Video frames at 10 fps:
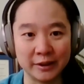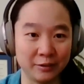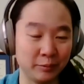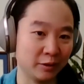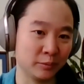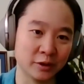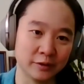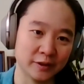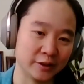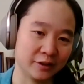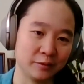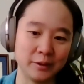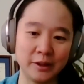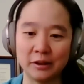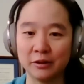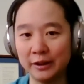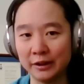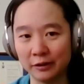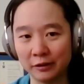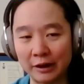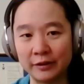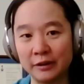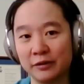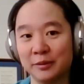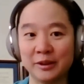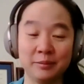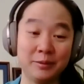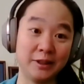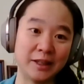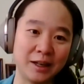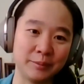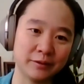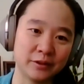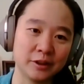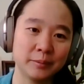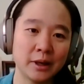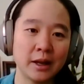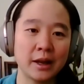It can be amorphous, it can be in graphite form, it can be in diamond form.